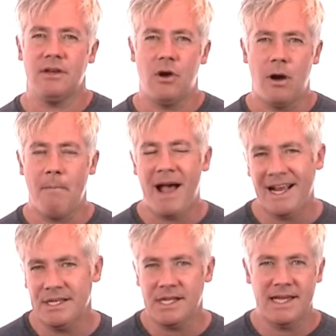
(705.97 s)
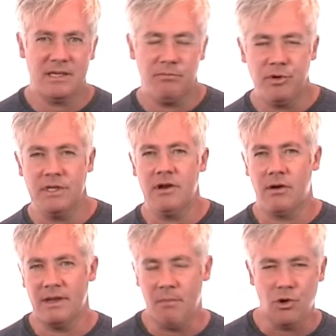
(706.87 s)
Our minds like to put
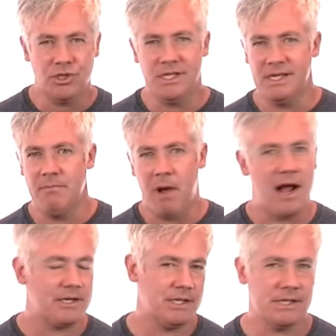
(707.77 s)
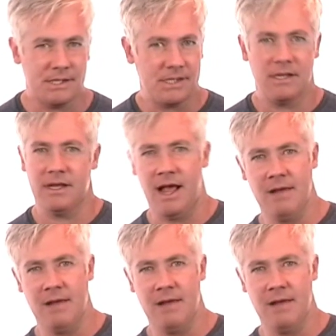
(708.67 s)
emotions in boxes, and so like,